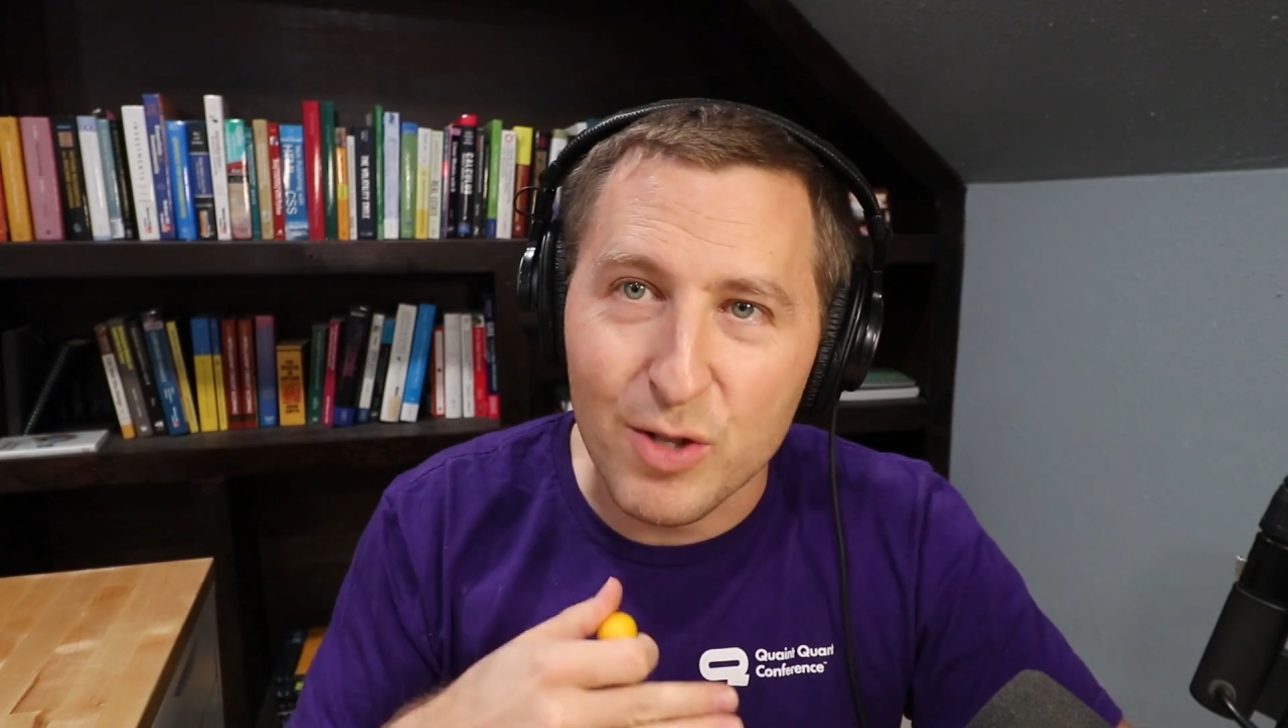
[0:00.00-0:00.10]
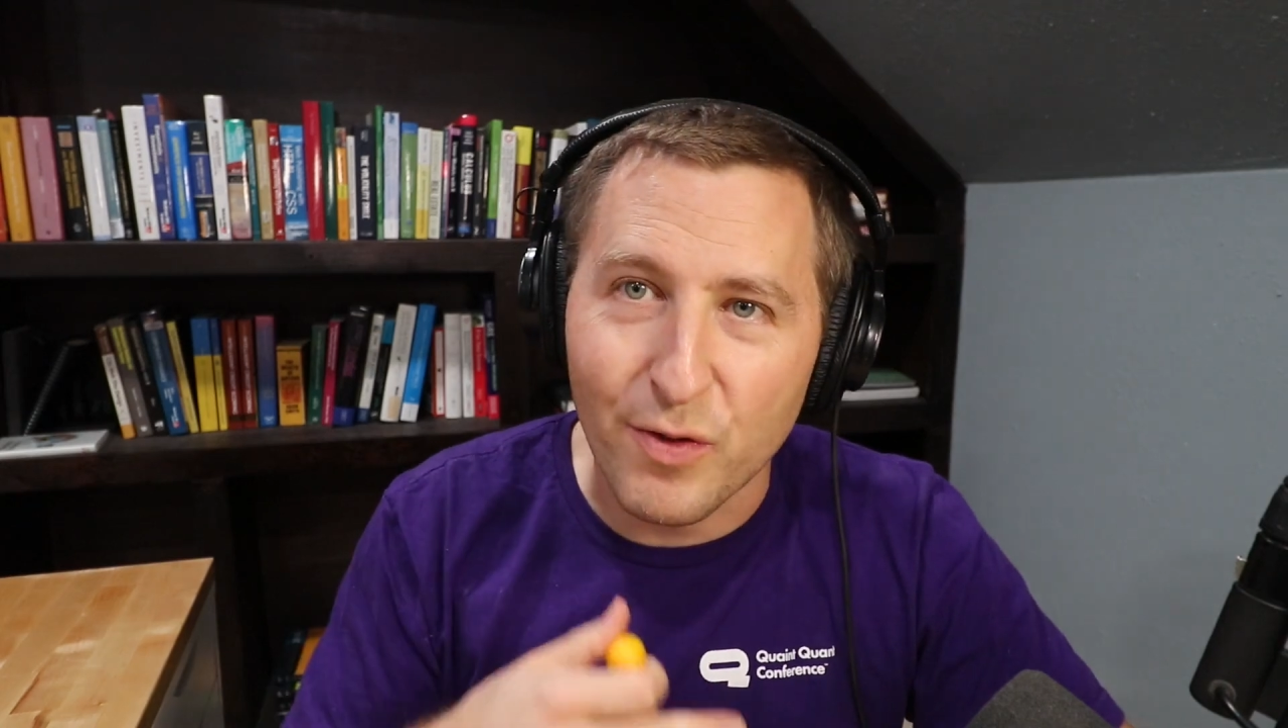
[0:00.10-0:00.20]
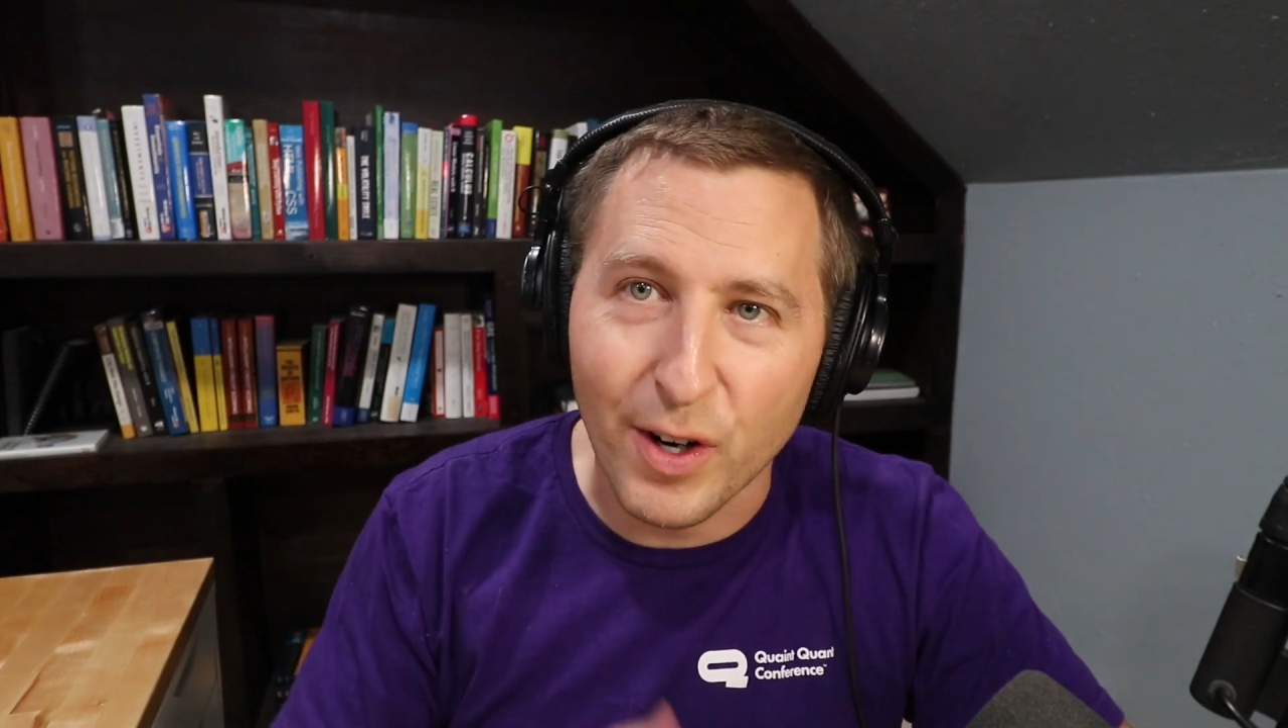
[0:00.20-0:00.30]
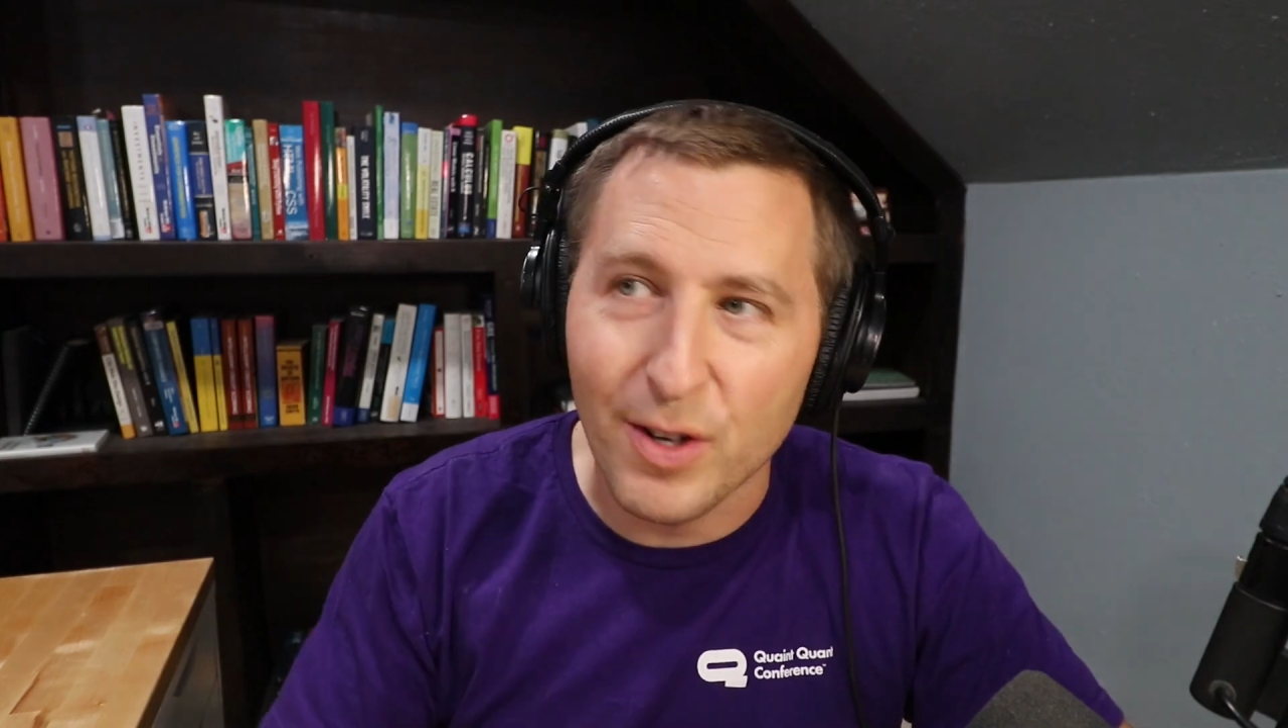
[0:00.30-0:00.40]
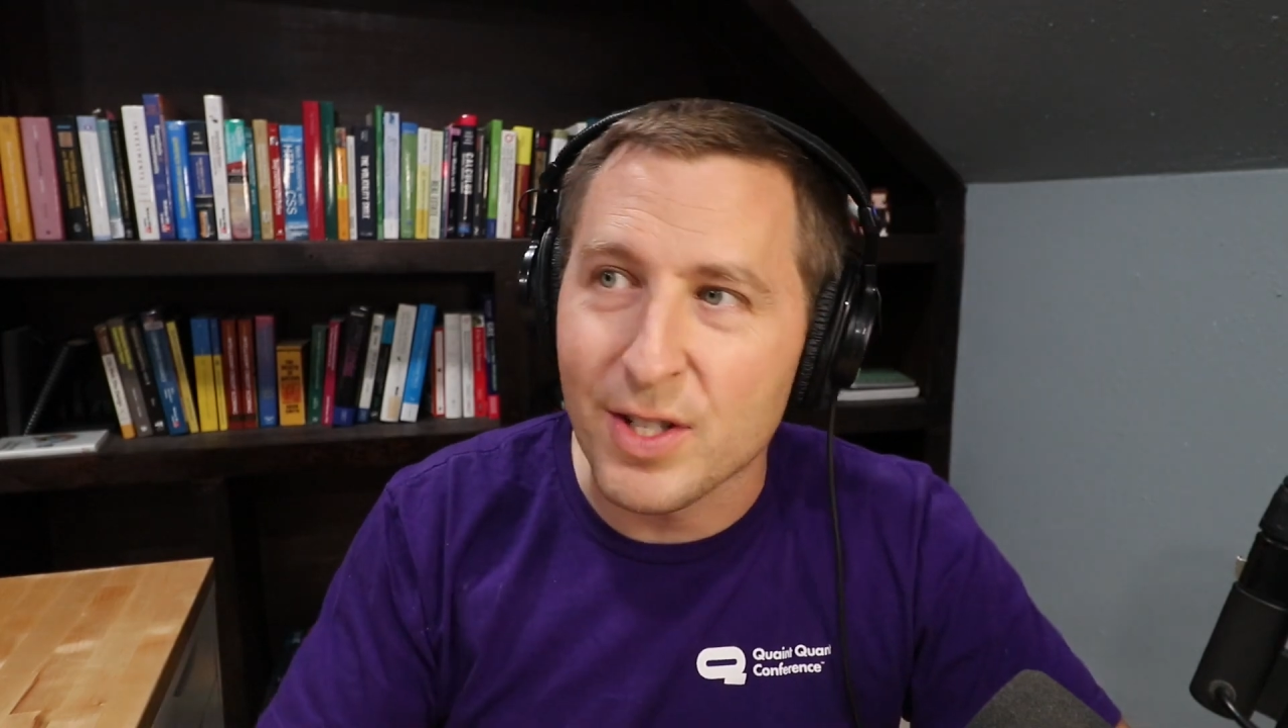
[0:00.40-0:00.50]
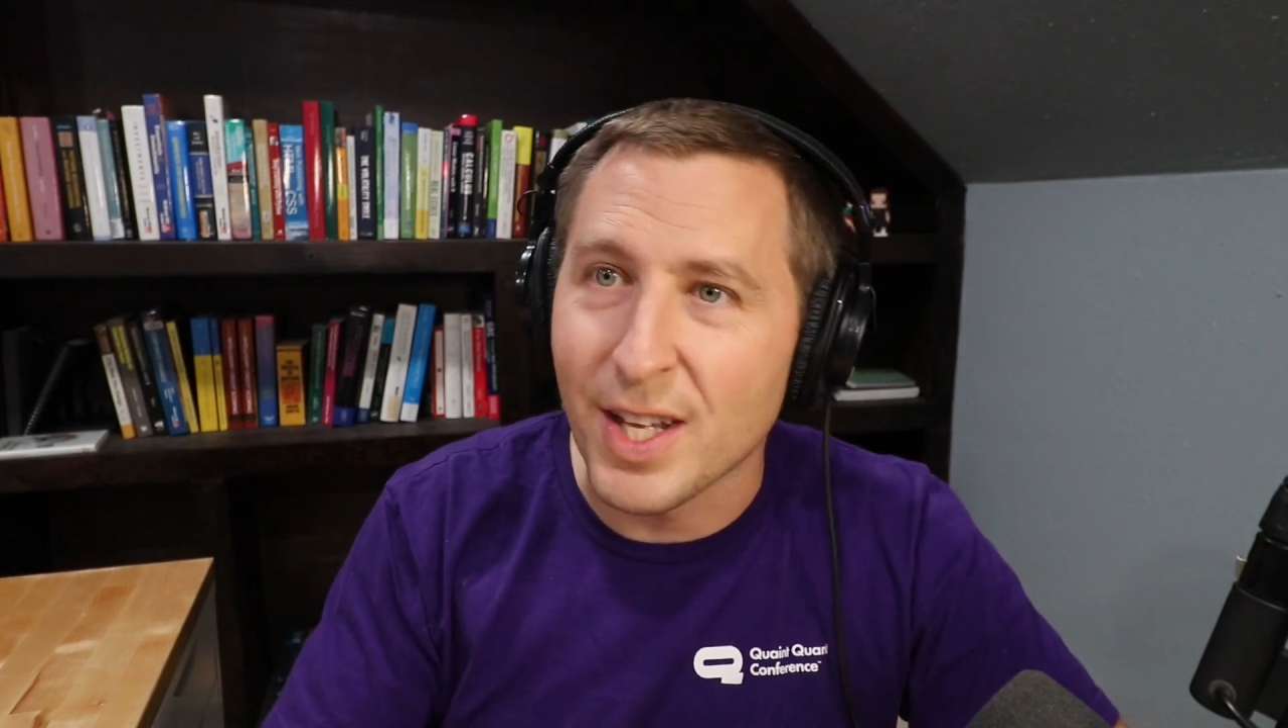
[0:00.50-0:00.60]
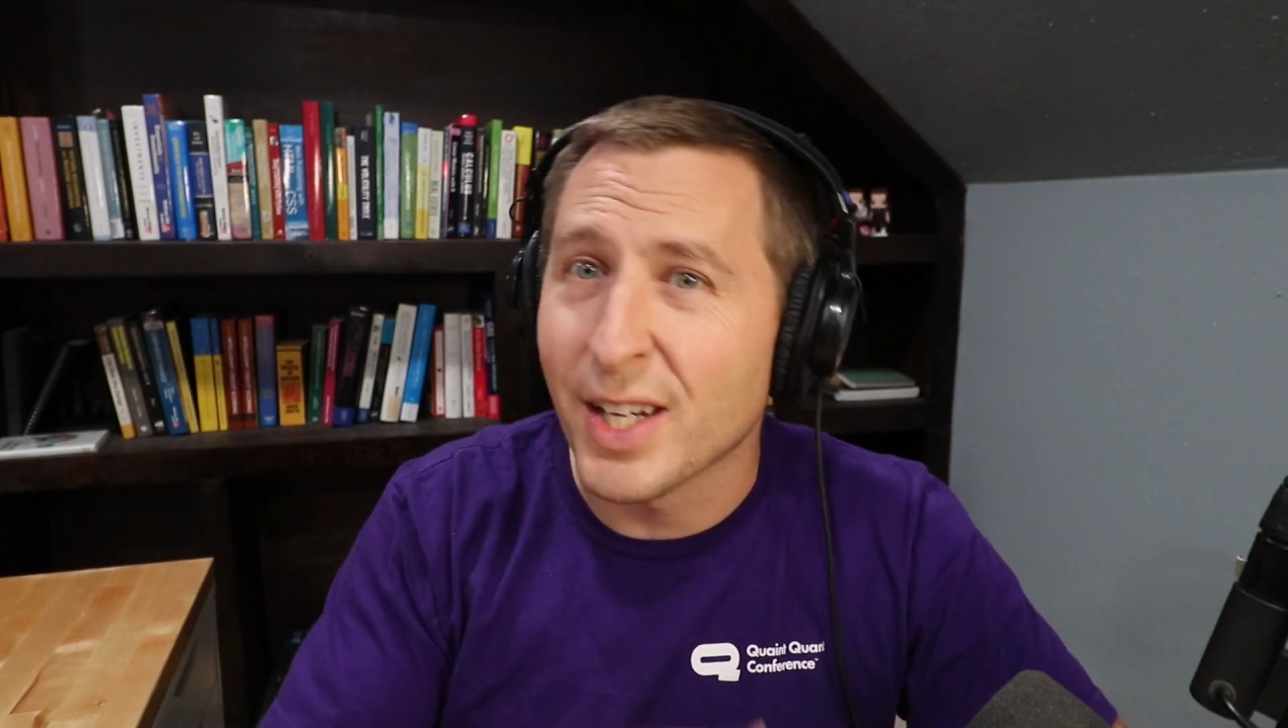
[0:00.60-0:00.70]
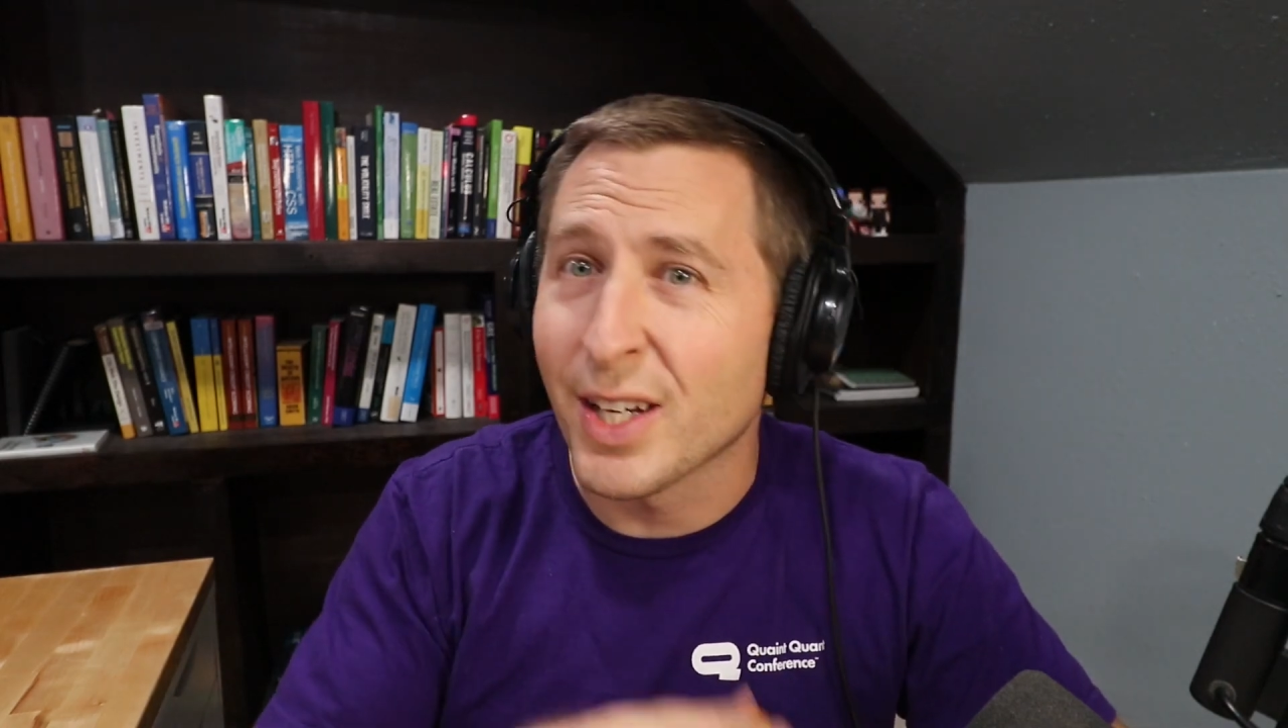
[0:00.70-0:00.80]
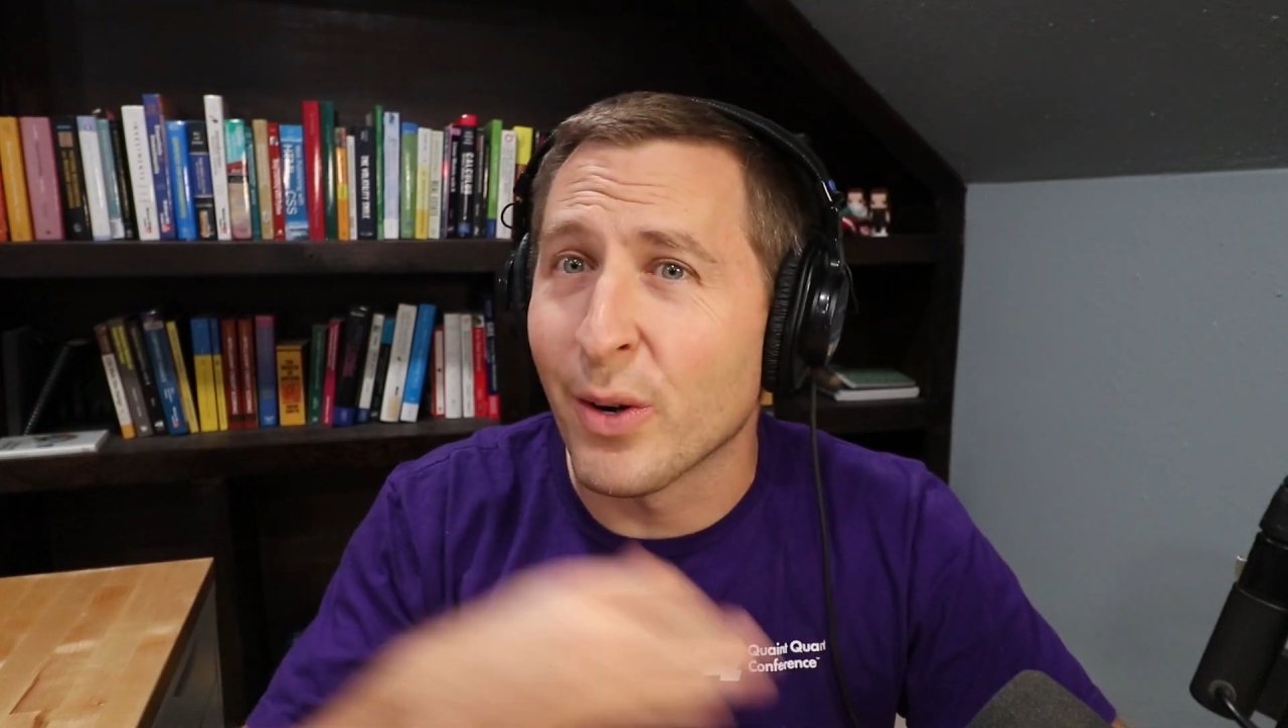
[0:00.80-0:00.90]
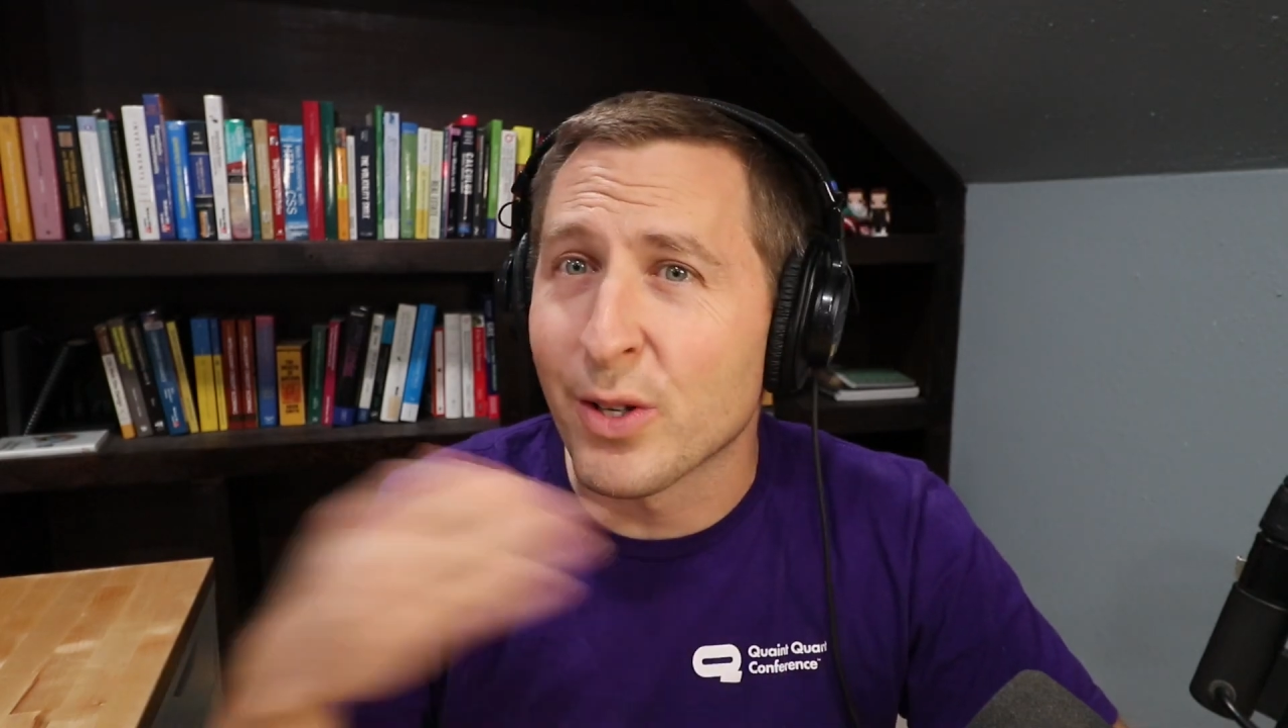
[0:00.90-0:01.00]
first and then going